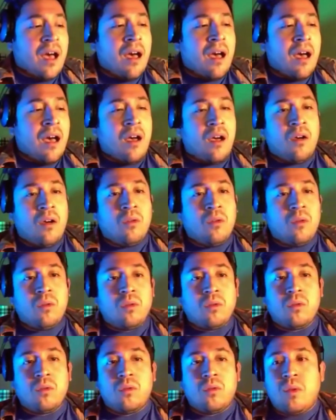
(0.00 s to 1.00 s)
uh,
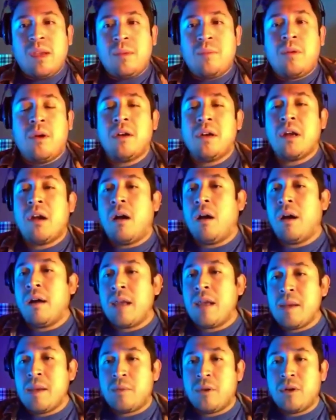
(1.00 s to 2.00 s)
we put
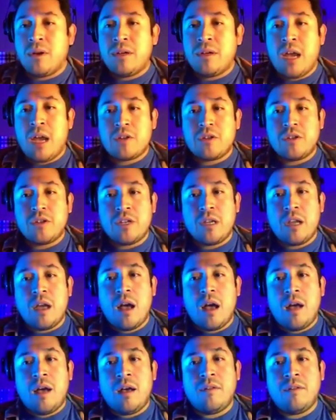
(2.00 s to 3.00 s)
on a
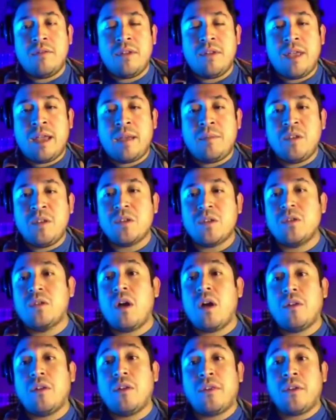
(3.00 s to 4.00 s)
production of a
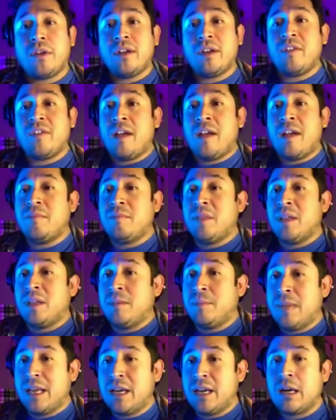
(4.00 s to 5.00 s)
musical called 35
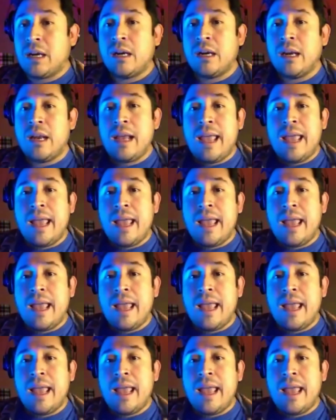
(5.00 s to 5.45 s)
Millimeter,